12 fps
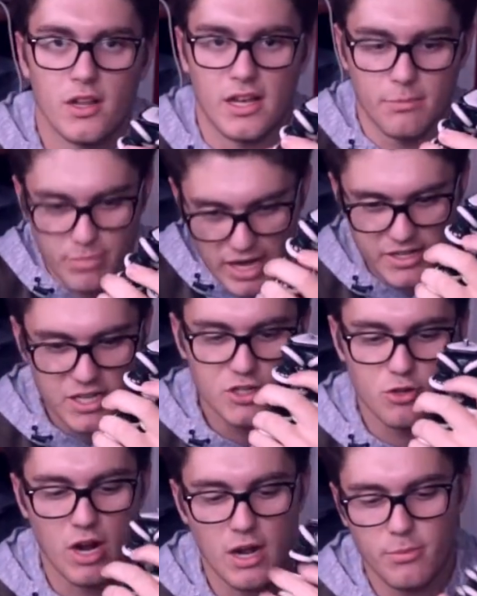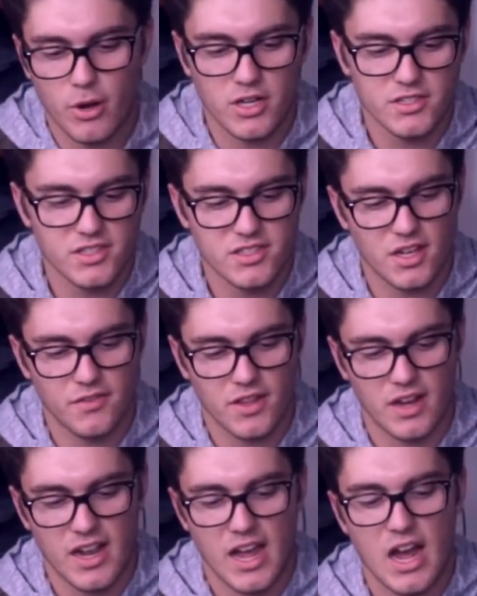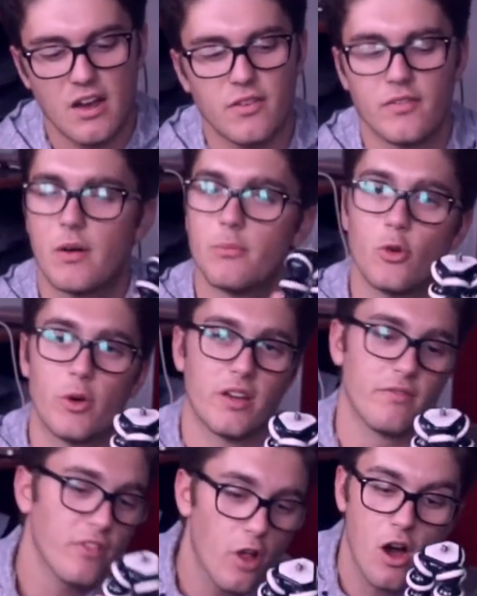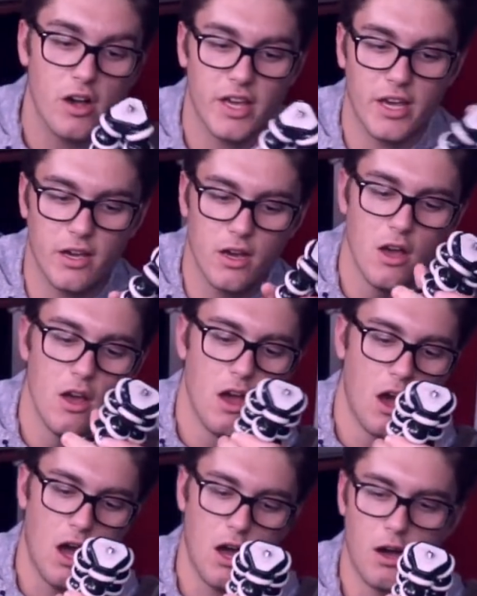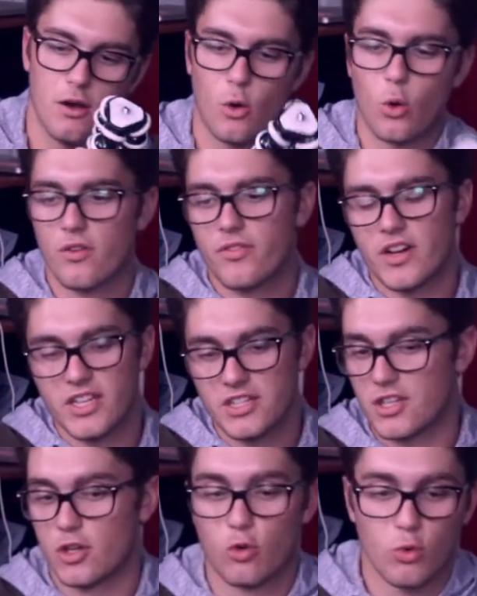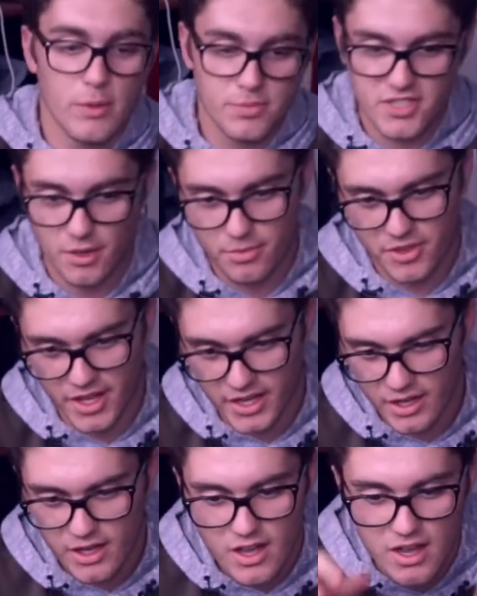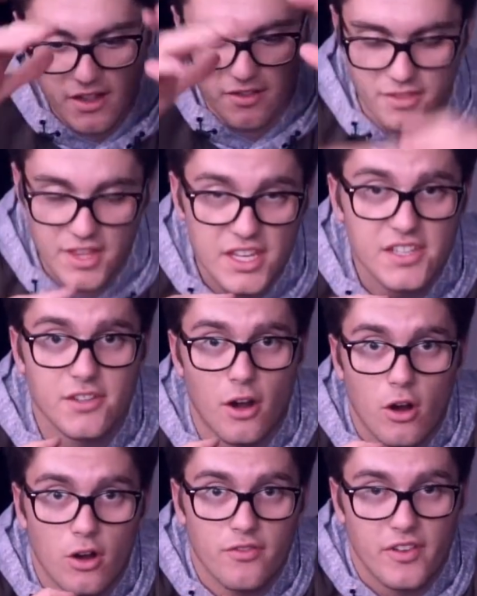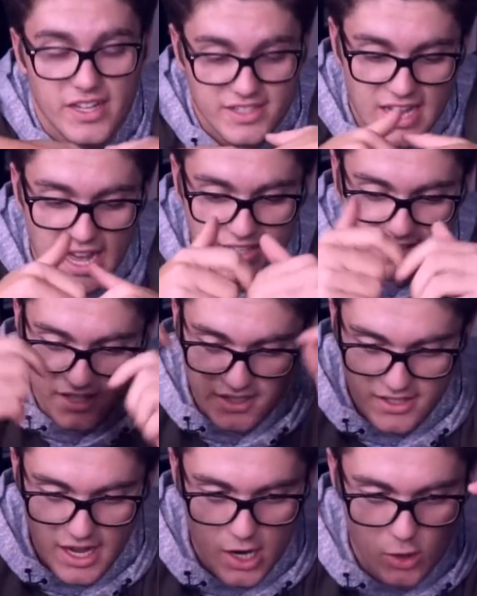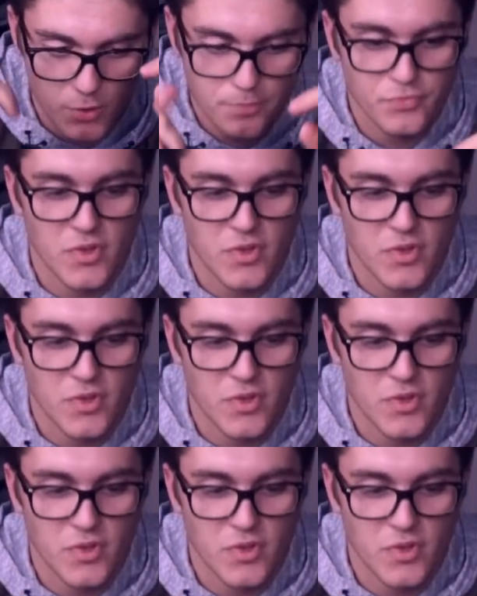like bendy tripods and stuff that I have if I'm doing vlogging or if I need to grip something. These are fantastic. Now,